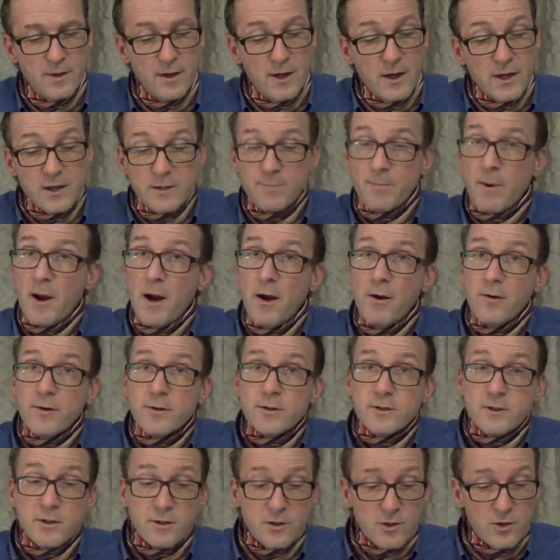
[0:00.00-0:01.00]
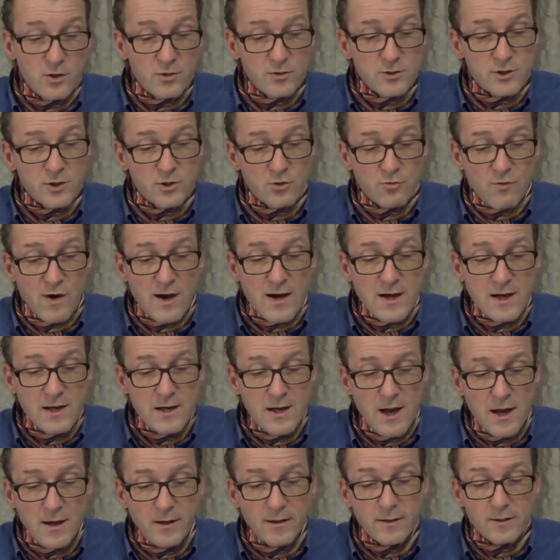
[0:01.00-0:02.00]
His parents had gone to great
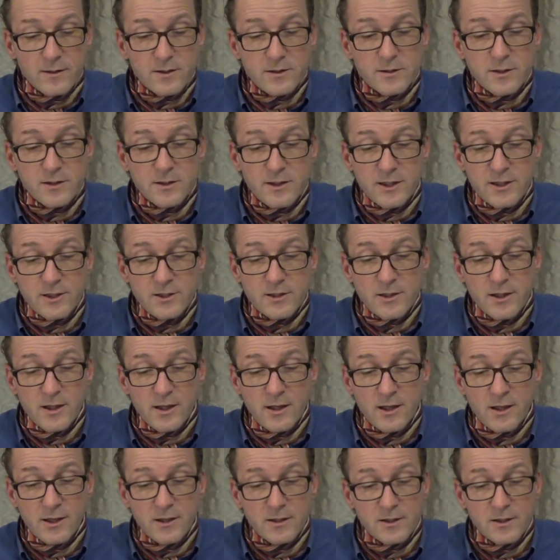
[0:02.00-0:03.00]
lengths to teach their little